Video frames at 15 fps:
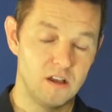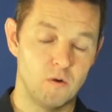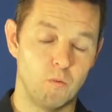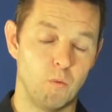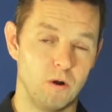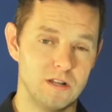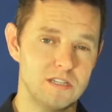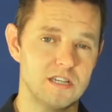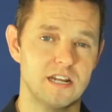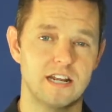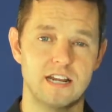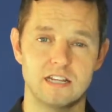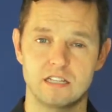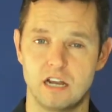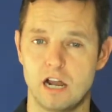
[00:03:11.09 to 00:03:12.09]
Once I'd
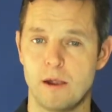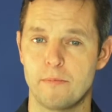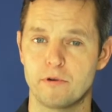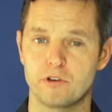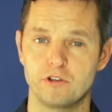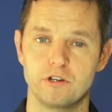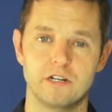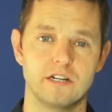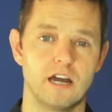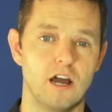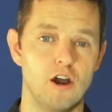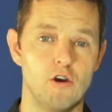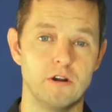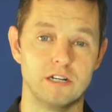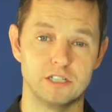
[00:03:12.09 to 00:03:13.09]
had the opportunity to
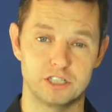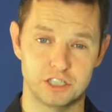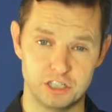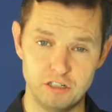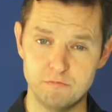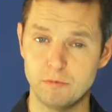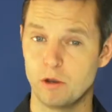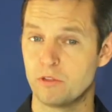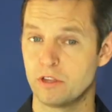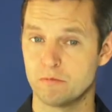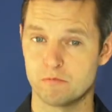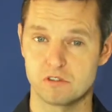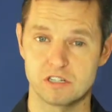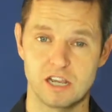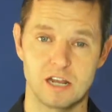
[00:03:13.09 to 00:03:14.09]
own and shoot both of
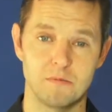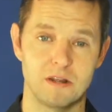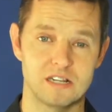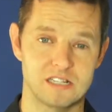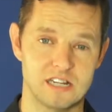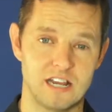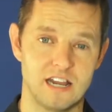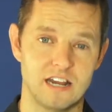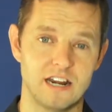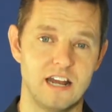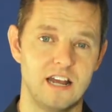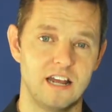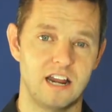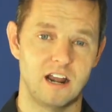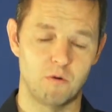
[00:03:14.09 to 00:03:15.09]
them side by side,
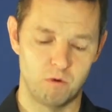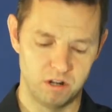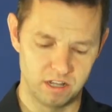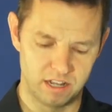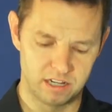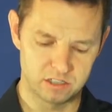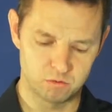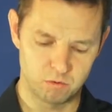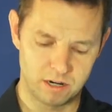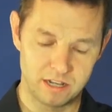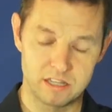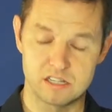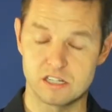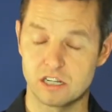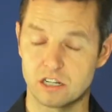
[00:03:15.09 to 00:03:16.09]
I realized why
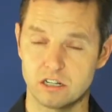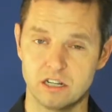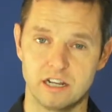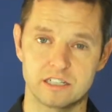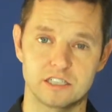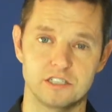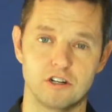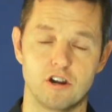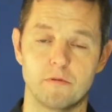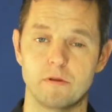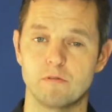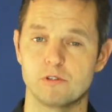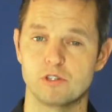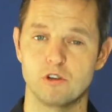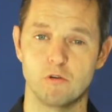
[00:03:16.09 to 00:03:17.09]
the Single Action Army
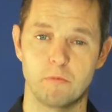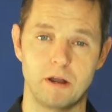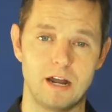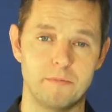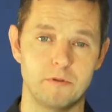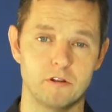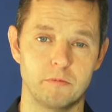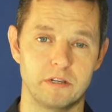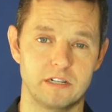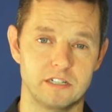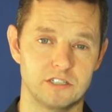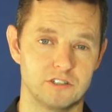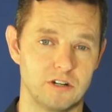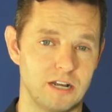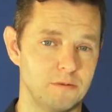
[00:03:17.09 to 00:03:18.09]
was so popular,
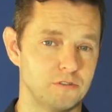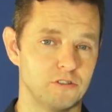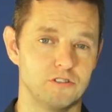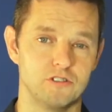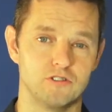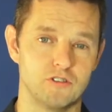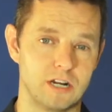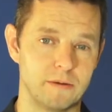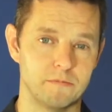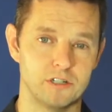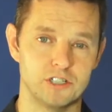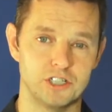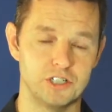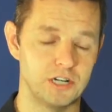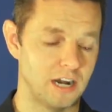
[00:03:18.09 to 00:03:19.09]
because they're an absolute dream to
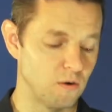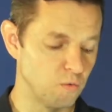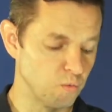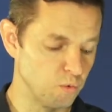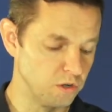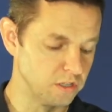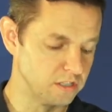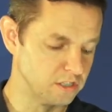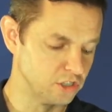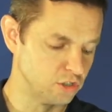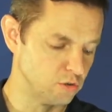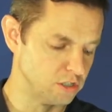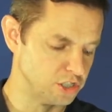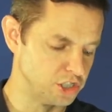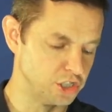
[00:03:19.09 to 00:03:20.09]
shoot. I really
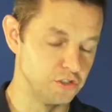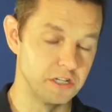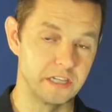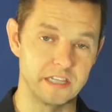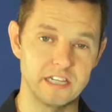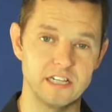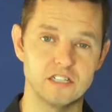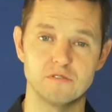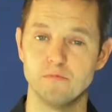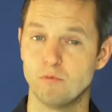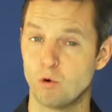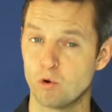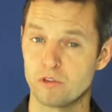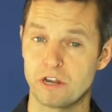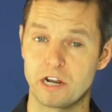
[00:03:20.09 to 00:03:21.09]
enjoy shooting these
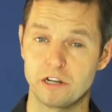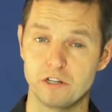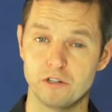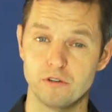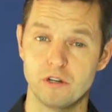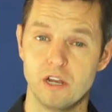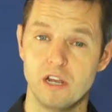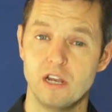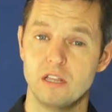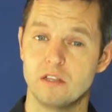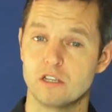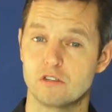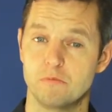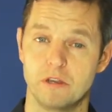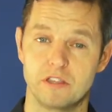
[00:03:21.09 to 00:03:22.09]
more than I do
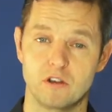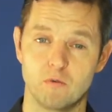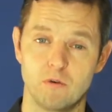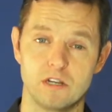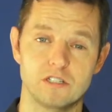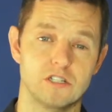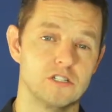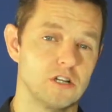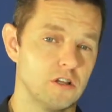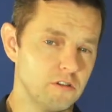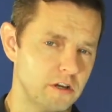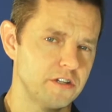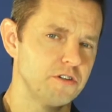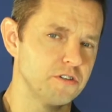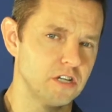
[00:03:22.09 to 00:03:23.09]
the Smith & Wessons,
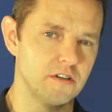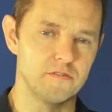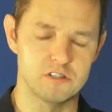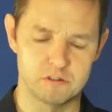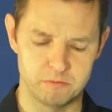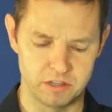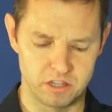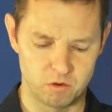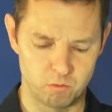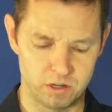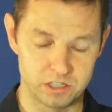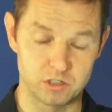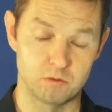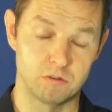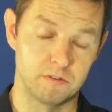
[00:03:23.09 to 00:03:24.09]
although I do love the Smith &
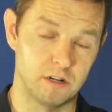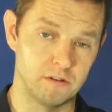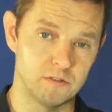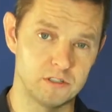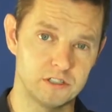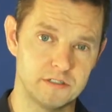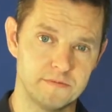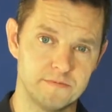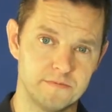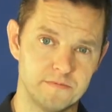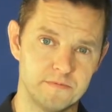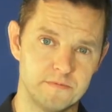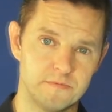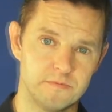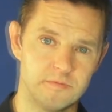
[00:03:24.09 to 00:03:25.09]
Wesson revolvers.
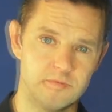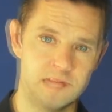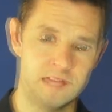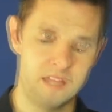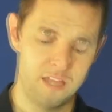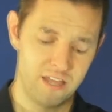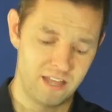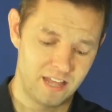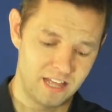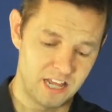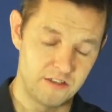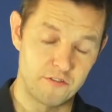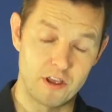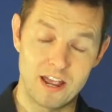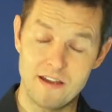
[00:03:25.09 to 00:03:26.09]

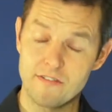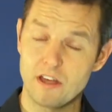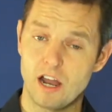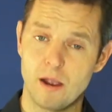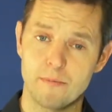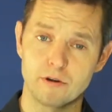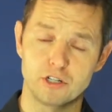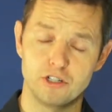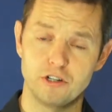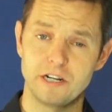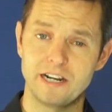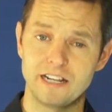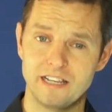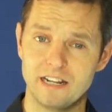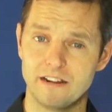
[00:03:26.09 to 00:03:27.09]
If you have the
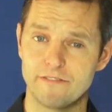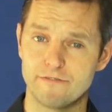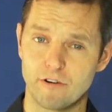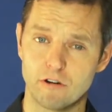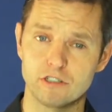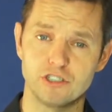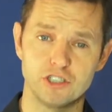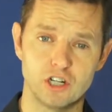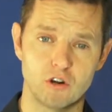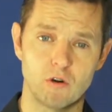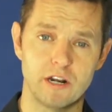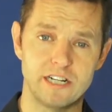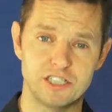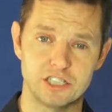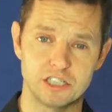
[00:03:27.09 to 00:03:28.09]
opportunity to get a first
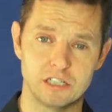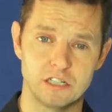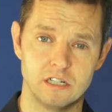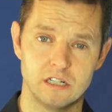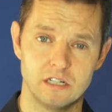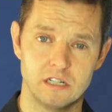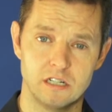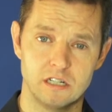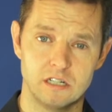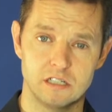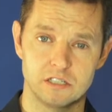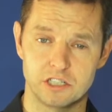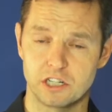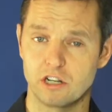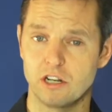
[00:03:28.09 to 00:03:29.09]
generation
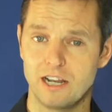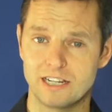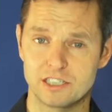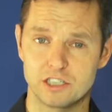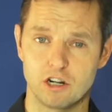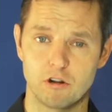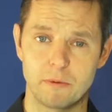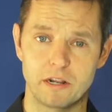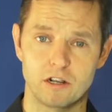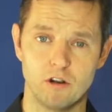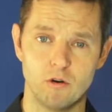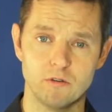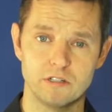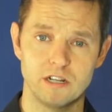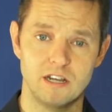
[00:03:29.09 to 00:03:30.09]
Single Action Army
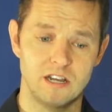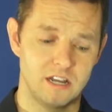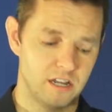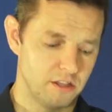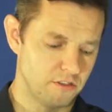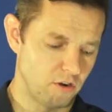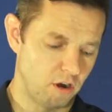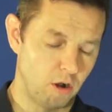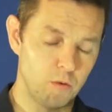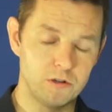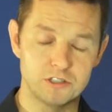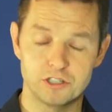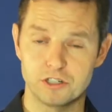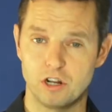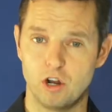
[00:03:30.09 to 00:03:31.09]
Colt, they're
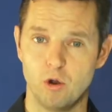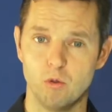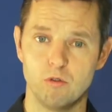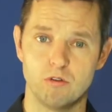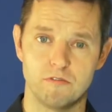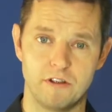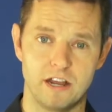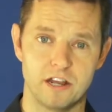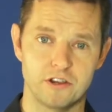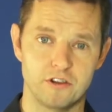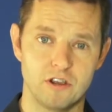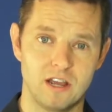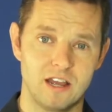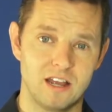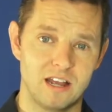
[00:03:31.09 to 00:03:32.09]
always going to hold their value.
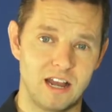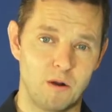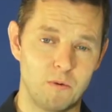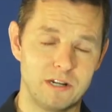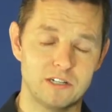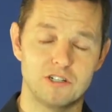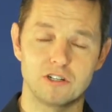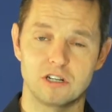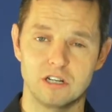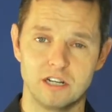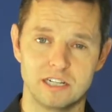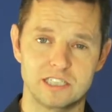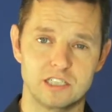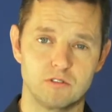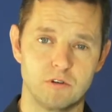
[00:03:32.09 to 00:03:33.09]
I went into a
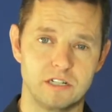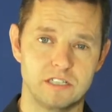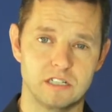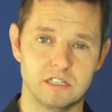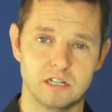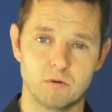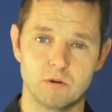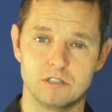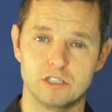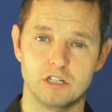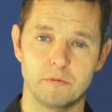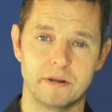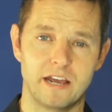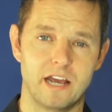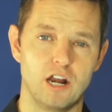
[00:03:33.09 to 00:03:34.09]
collection recently where a
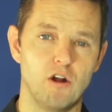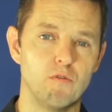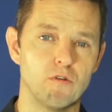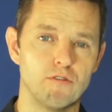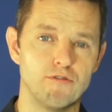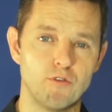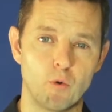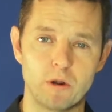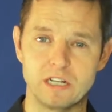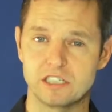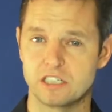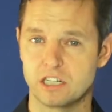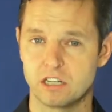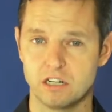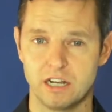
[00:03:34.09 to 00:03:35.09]
gentleman had over 40
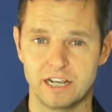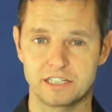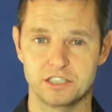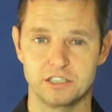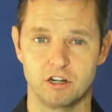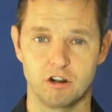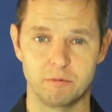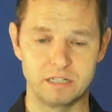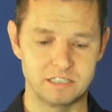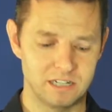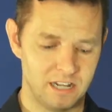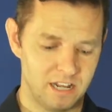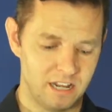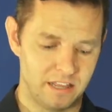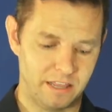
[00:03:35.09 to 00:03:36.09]
Single Action Armies.
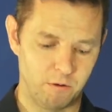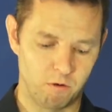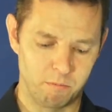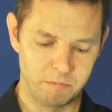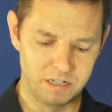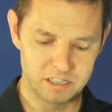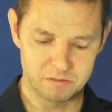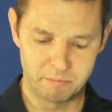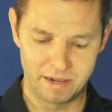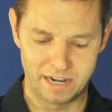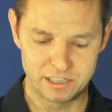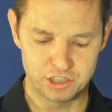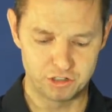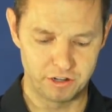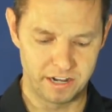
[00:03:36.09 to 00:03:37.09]
They were
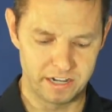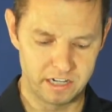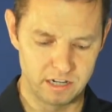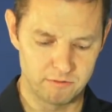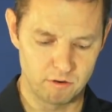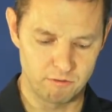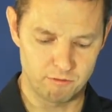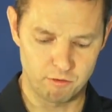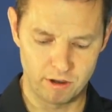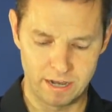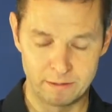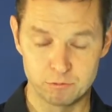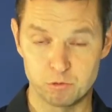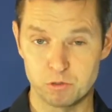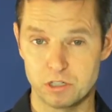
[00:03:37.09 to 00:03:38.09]
mismatched. You had different
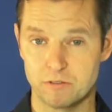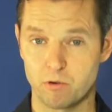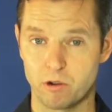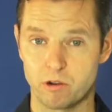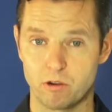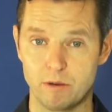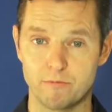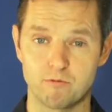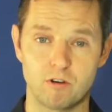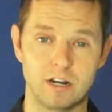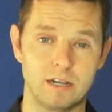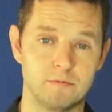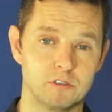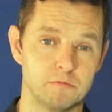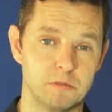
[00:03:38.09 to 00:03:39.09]
frames with different grip
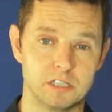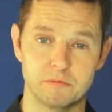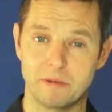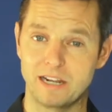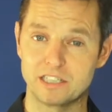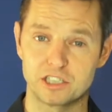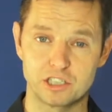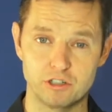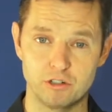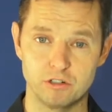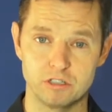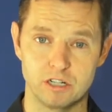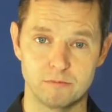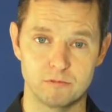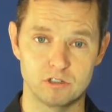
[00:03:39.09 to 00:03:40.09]
frames, mismatched serial
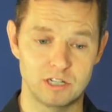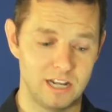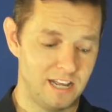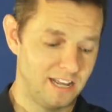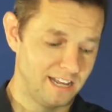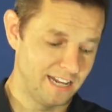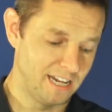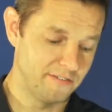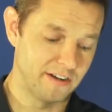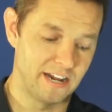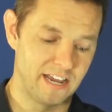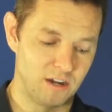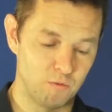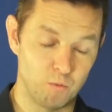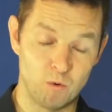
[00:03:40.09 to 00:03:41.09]
numbers. He even
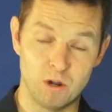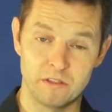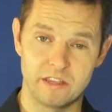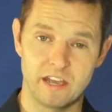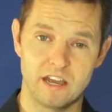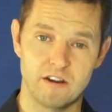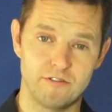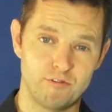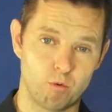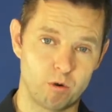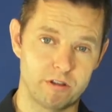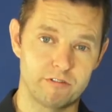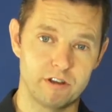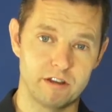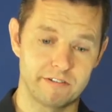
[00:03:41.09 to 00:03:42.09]
had one that had a
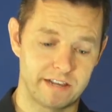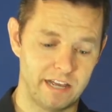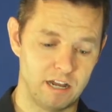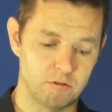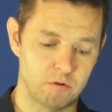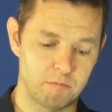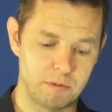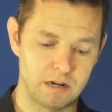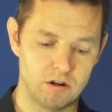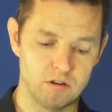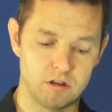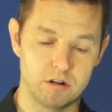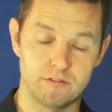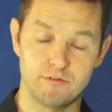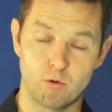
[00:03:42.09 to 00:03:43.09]
.45 caliber
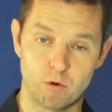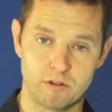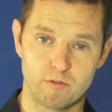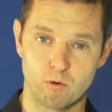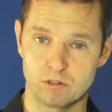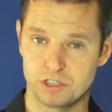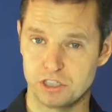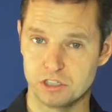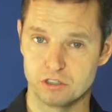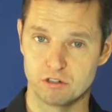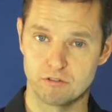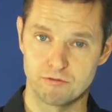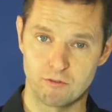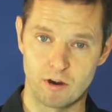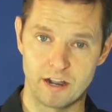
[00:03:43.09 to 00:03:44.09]
barrel on a 44
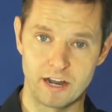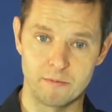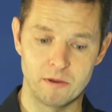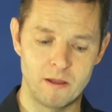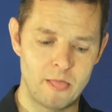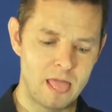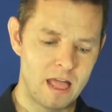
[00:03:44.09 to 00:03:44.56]
cylinder frame.